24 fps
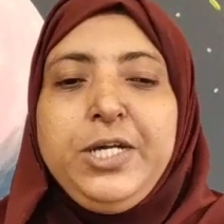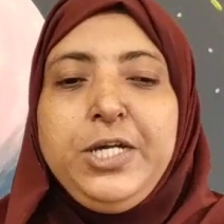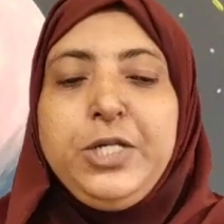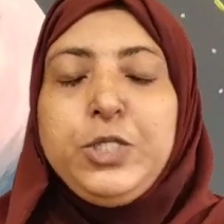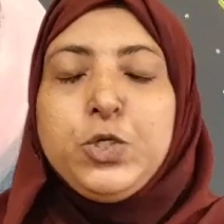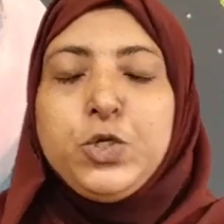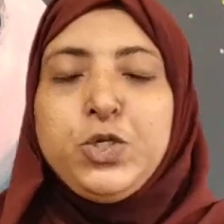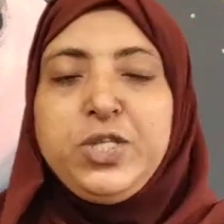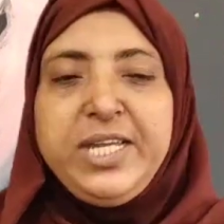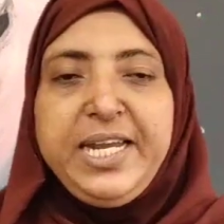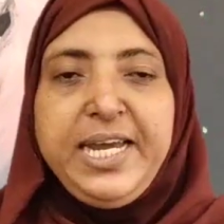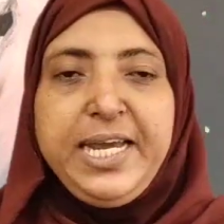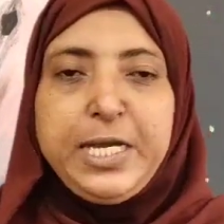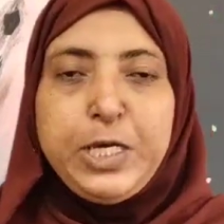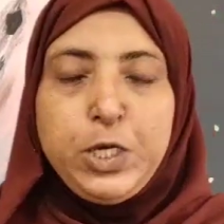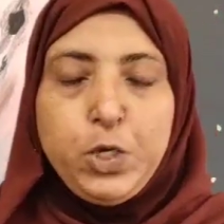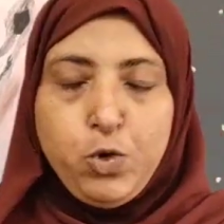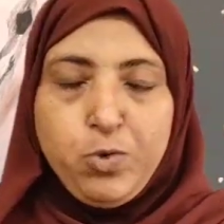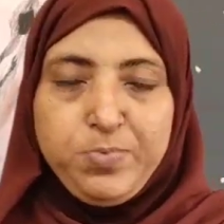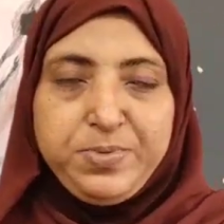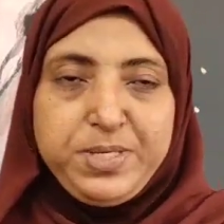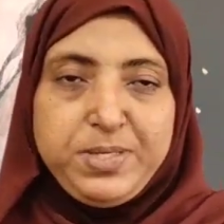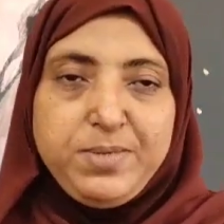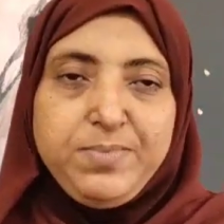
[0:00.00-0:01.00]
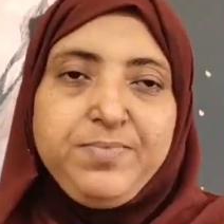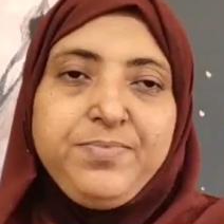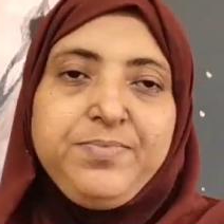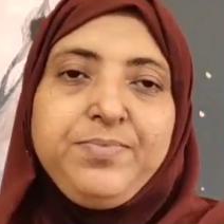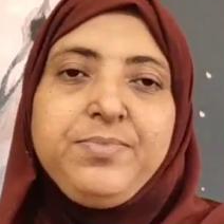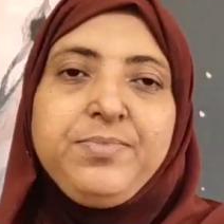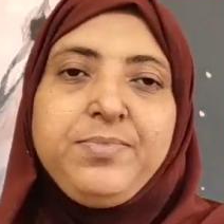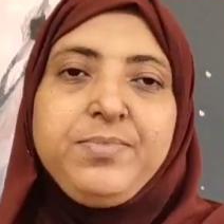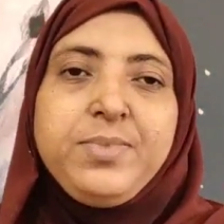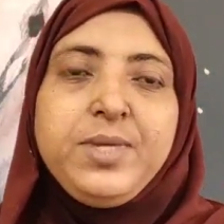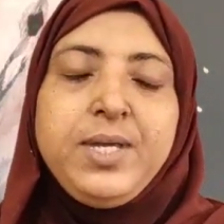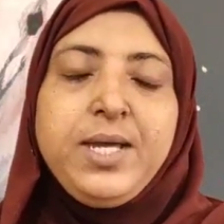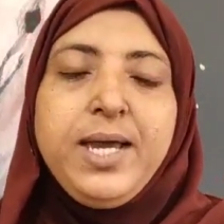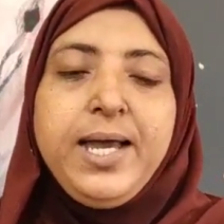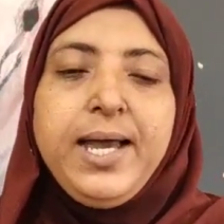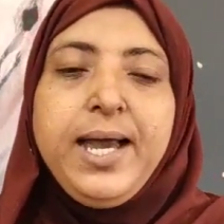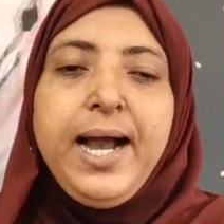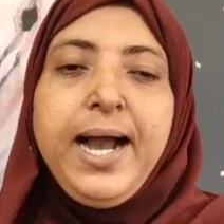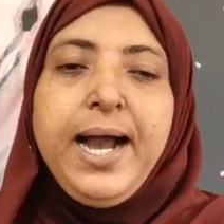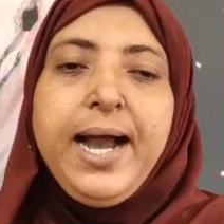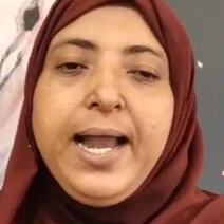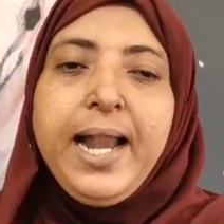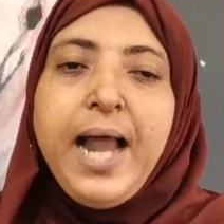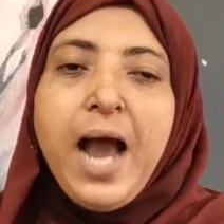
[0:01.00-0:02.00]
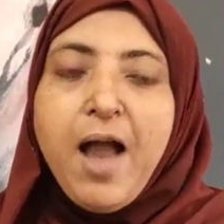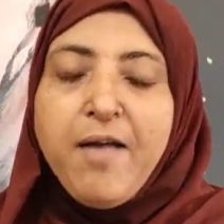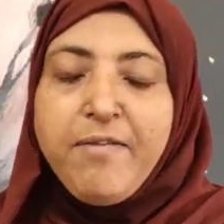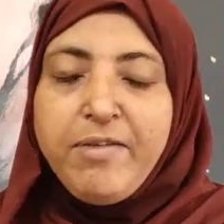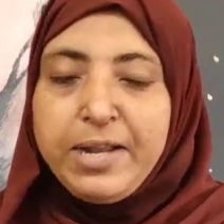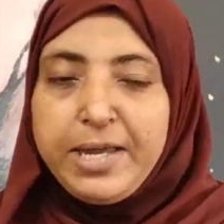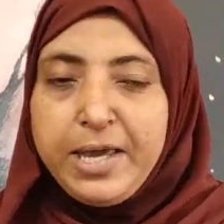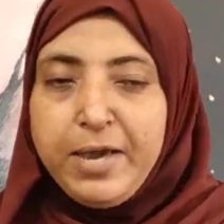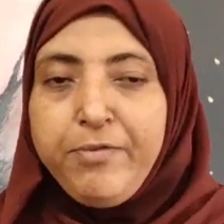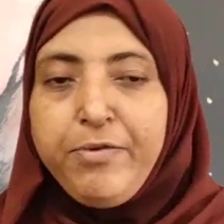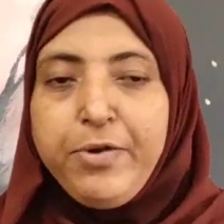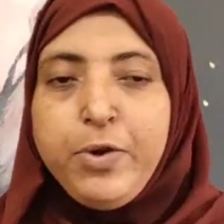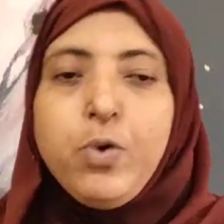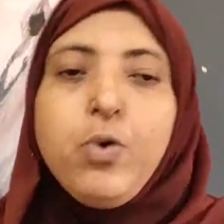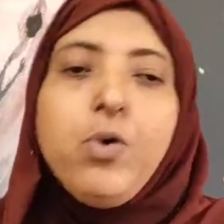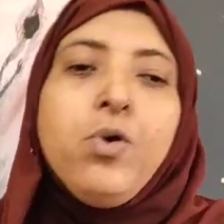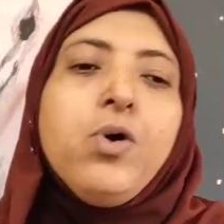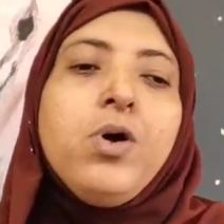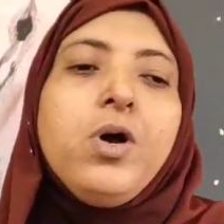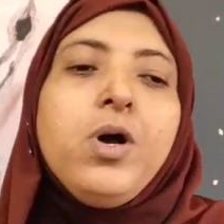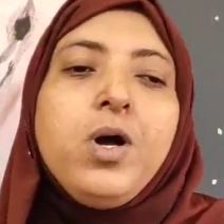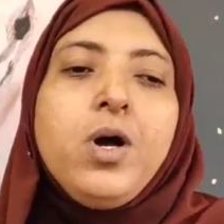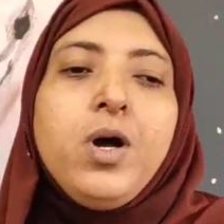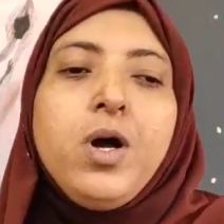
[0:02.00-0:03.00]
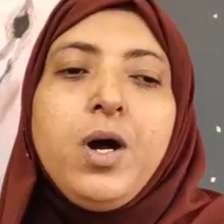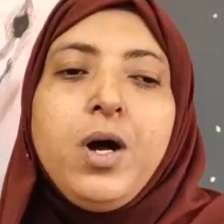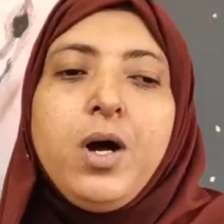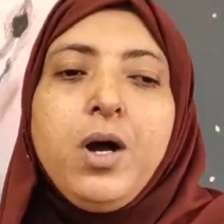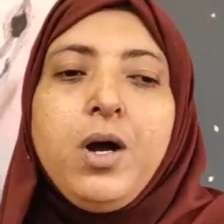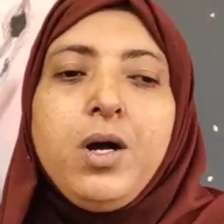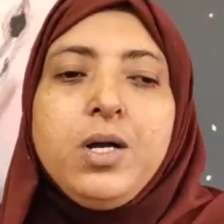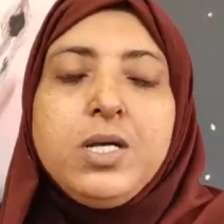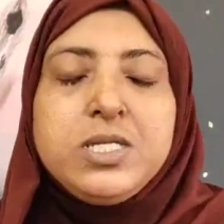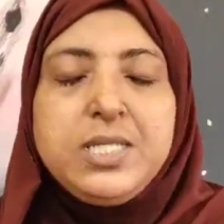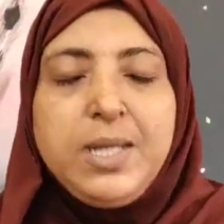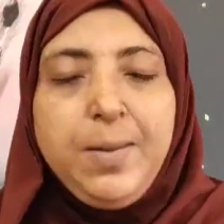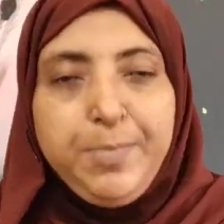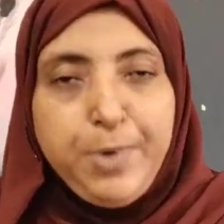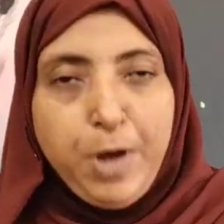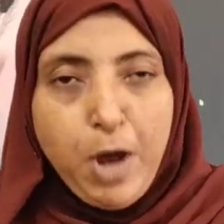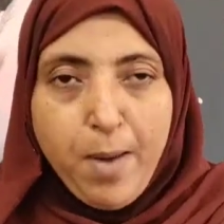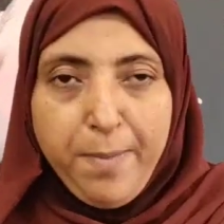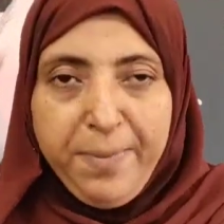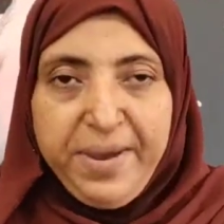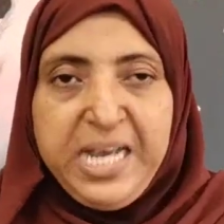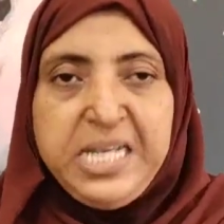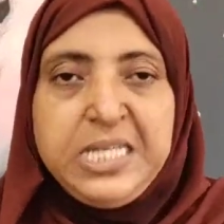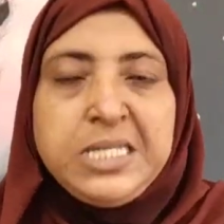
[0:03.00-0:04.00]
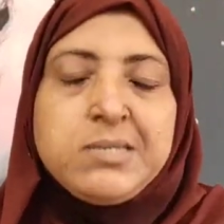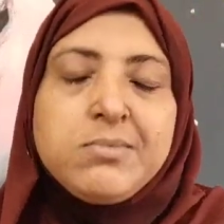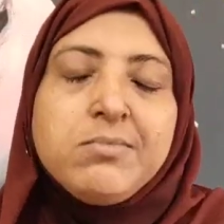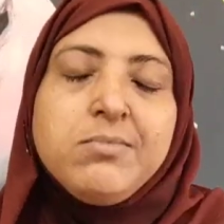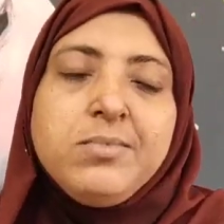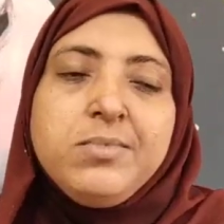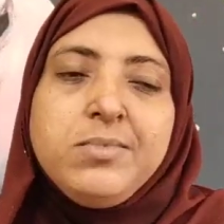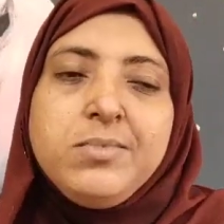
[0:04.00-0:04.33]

into three groups, and I will give you some topics.